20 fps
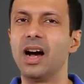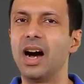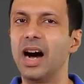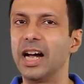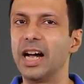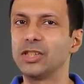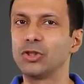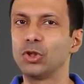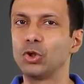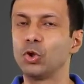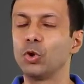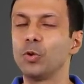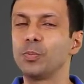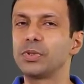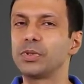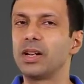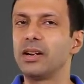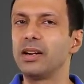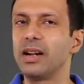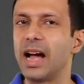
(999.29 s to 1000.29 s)

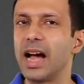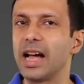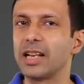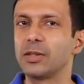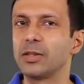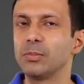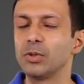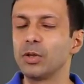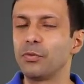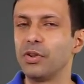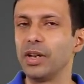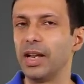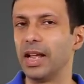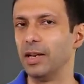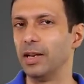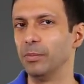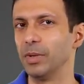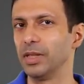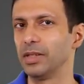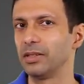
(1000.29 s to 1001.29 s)
Isotopes are atoms of an
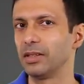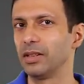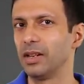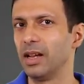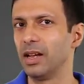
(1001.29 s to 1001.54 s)
element